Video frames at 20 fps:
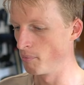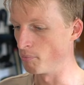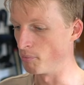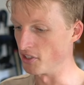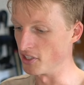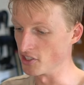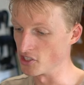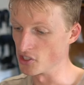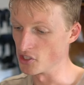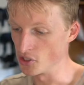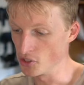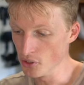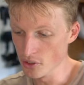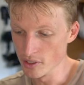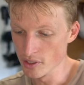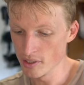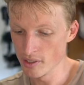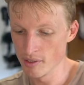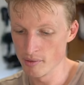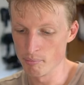But this
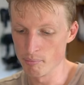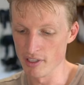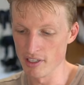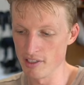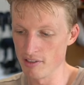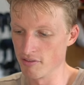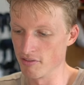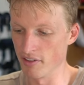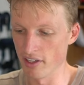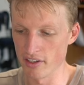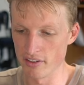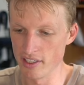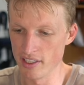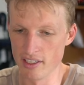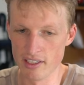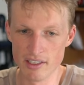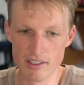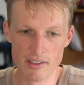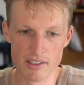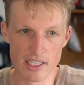should be
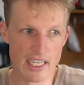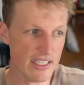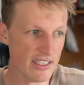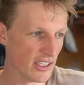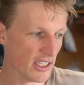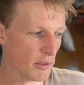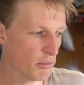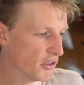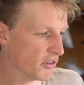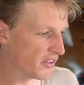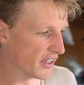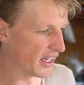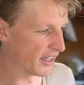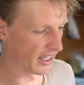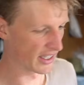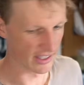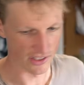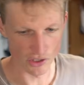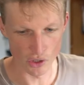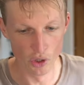very easy to move around.
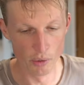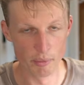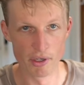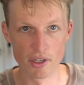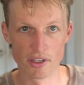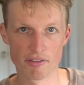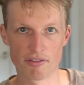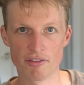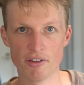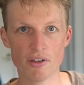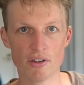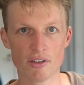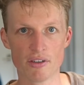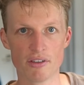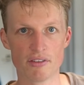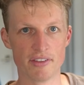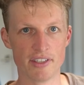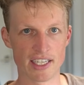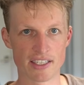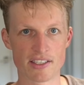Like this could be on the floor
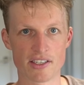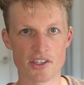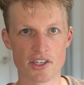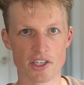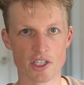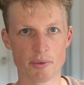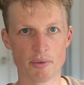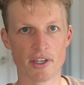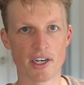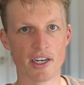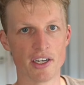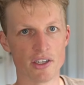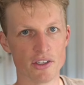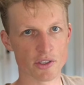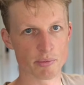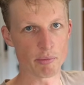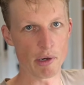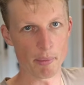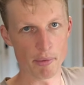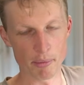next to Jugglebot, and it could
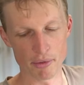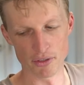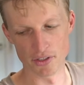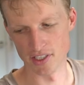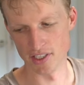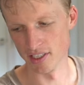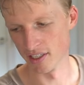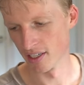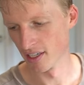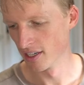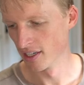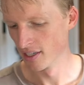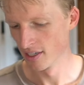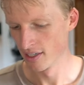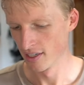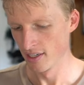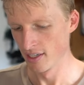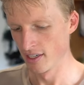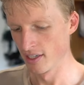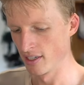just pop the balls in.
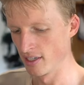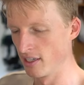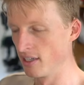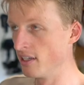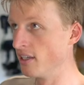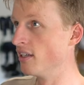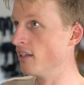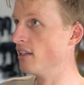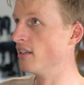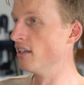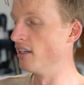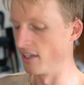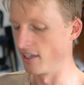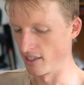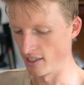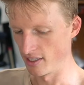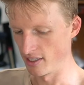And